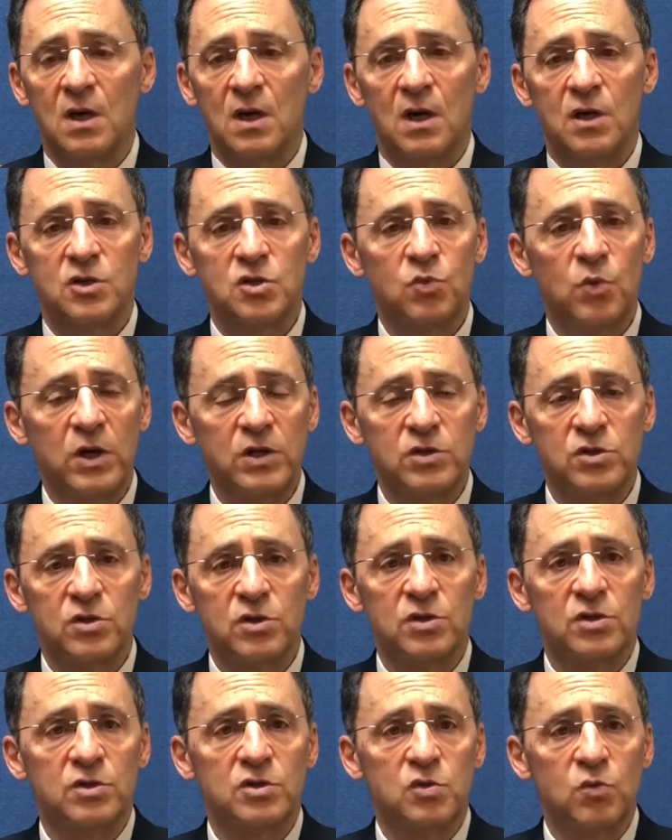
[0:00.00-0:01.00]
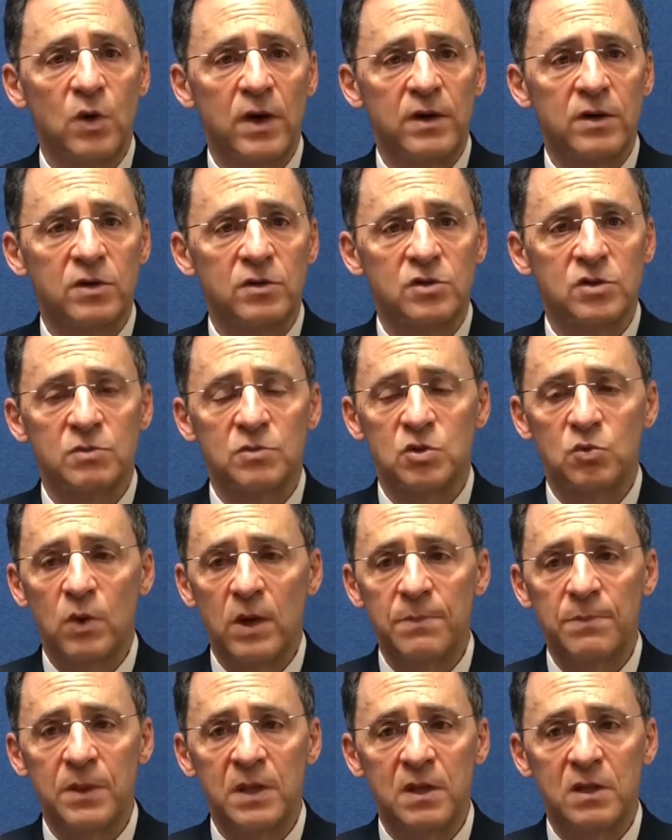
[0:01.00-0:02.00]
a sweatshirt, a sweater, some
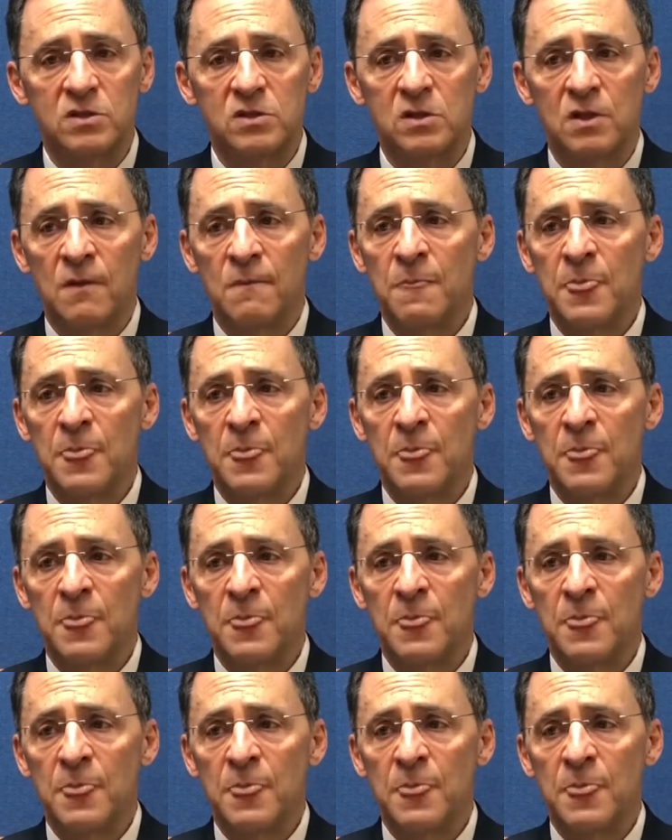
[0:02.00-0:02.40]
sweatpants,